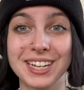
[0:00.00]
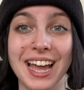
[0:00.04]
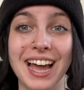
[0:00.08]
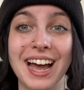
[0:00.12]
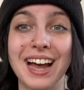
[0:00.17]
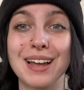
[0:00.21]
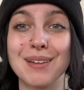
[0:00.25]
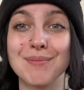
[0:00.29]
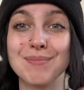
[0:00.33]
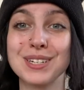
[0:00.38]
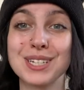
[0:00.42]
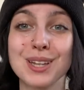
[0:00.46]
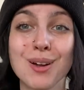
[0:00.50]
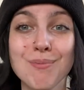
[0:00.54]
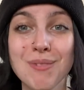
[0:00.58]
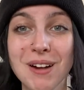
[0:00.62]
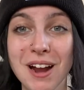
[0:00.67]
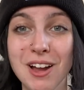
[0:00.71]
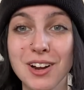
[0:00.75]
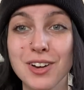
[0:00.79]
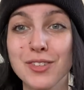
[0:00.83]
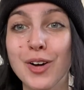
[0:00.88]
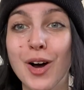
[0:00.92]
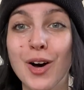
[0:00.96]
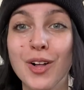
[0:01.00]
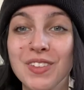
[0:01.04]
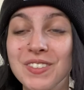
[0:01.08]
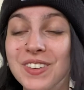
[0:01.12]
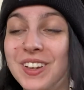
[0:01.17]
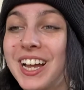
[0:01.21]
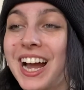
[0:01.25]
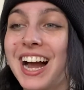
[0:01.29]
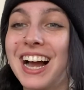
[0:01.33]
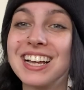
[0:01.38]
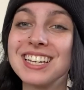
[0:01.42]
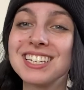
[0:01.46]
I'm so proud of all of you
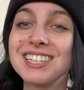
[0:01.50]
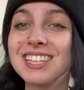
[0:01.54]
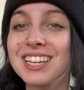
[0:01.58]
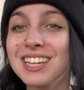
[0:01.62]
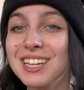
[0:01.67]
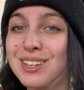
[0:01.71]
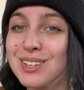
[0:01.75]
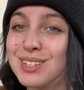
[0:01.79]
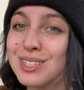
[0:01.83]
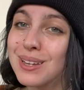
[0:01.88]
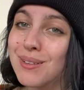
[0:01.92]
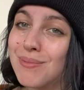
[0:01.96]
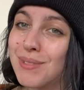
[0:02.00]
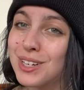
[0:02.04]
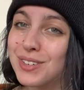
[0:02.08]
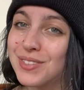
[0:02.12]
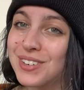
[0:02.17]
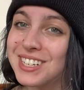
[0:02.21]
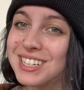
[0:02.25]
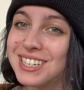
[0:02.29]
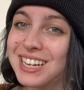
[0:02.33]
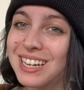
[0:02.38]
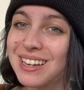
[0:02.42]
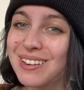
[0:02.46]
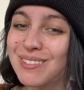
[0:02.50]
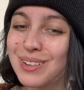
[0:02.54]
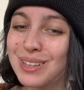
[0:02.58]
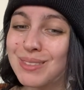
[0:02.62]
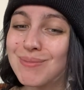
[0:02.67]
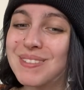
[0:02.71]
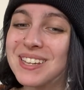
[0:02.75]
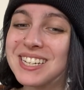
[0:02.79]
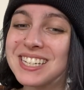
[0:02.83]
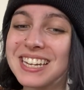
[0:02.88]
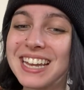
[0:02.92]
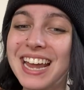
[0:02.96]
guys. Thank you so much for sticking with
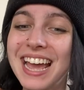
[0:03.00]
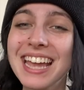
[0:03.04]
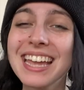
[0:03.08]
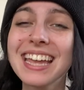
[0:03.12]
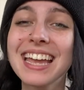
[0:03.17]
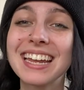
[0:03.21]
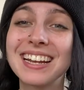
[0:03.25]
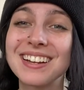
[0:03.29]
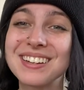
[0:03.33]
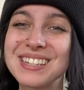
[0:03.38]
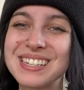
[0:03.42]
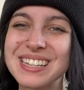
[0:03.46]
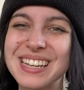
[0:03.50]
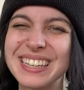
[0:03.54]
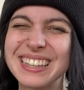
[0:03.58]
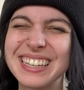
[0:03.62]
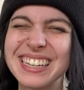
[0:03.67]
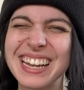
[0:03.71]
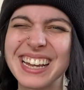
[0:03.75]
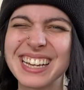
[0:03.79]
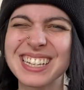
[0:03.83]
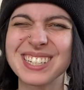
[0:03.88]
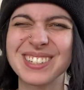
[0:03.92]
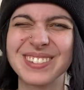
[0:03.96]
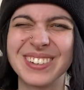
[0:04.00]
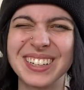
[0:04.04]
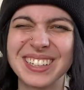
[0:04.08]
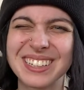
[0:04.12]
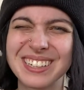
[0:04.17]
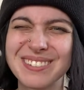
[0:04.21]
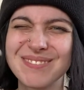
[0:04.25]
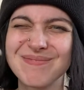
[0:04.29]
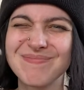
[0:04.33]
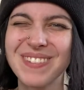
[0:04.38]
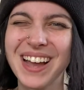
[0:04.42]
me today and I'll see you in the next one.